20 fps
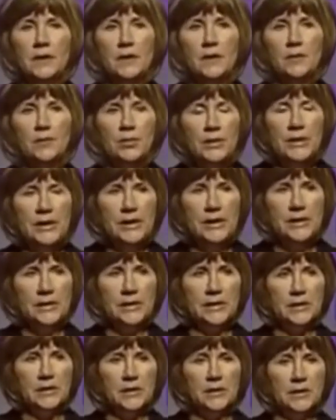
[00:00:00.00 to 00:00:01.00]

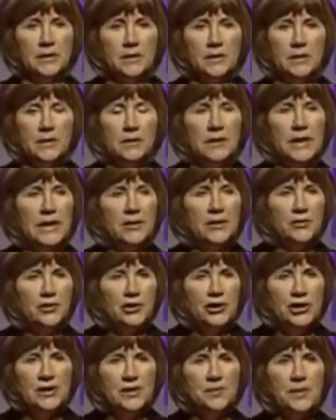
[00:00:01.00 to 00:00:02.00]
Please, let her
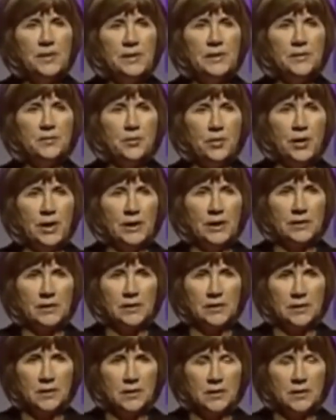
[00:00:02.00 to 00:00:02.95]
just be depressed.